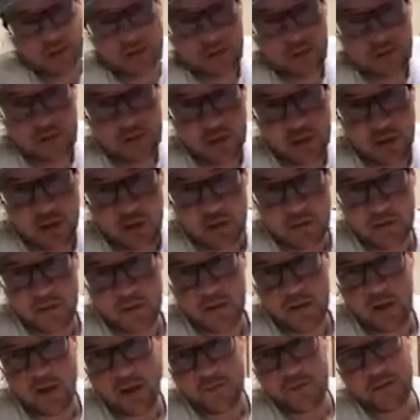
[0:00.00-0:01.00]
So
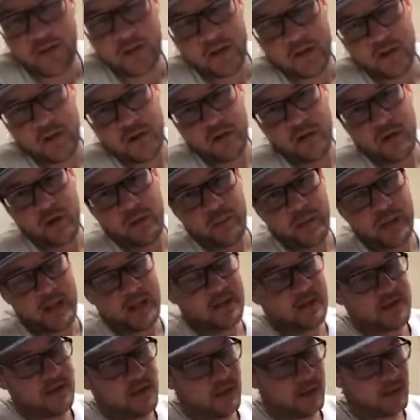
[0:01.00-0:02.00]
after the Euro
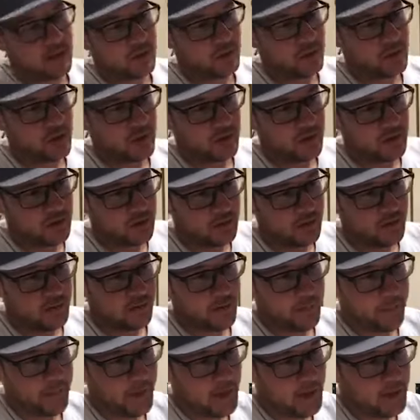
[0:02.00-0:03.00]
Bs, they could just
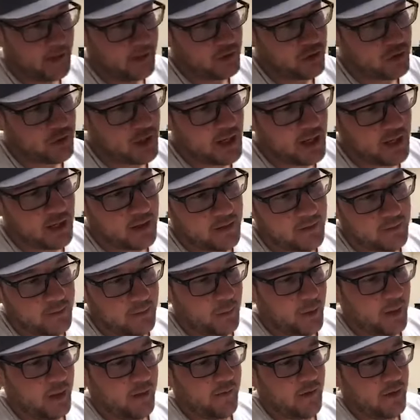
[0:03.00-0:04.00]
repair the track,
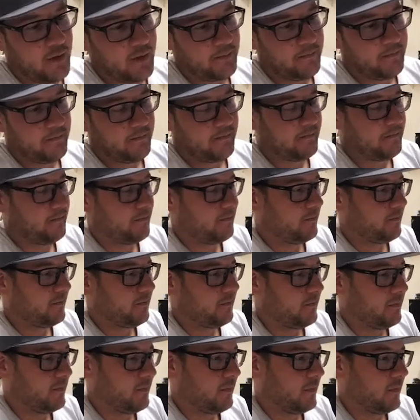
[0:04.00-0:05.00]
whatever
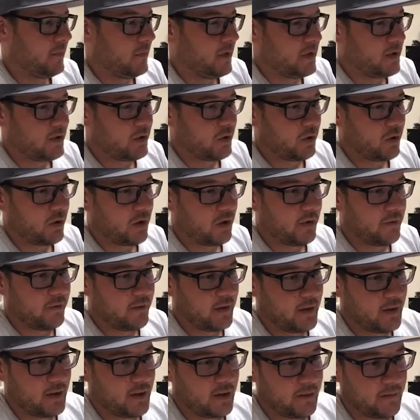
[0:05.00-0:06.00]
is sort
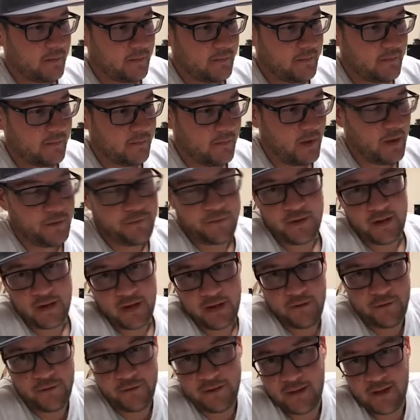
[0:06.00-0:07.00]
of, if
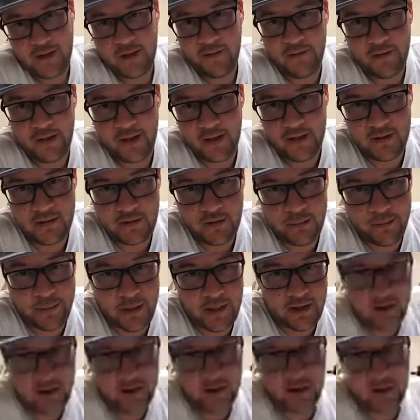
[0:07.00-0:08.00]
it even needs
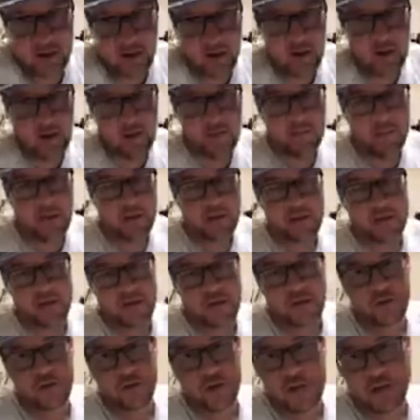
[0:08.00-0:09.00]
repairing. Most of
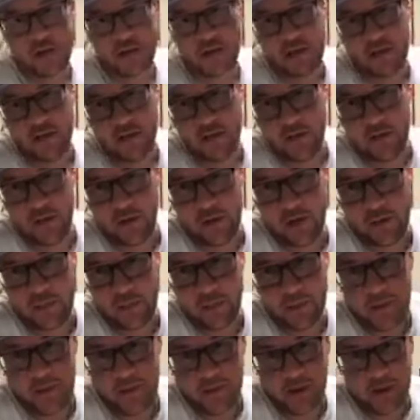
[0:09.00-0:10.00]
the tracks in
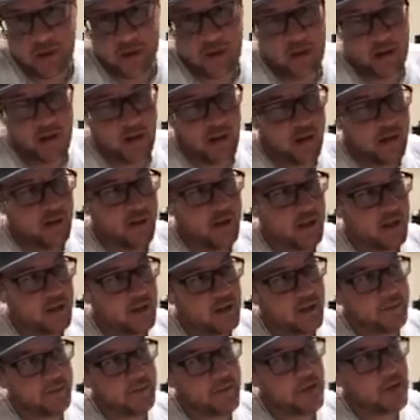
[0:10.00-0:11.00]
Europe, I think
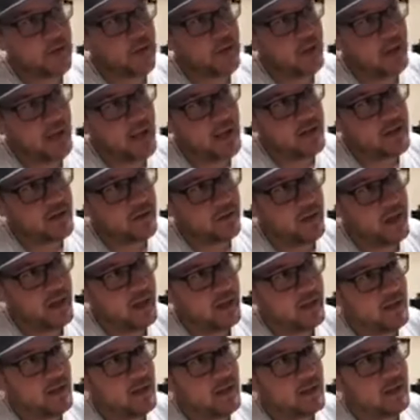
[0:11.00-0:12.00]
after 3 days of
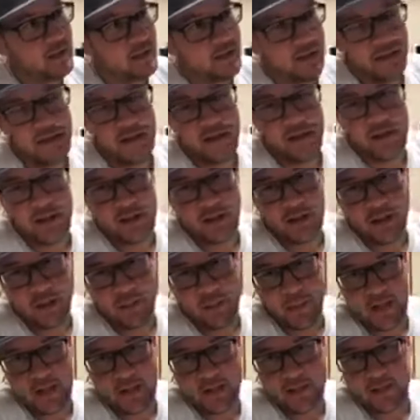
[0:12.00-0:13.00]
racing, they're at their
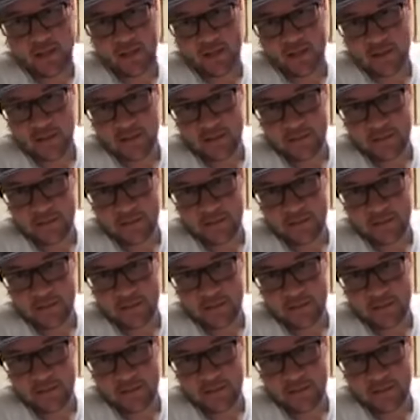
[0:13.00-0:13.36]
best.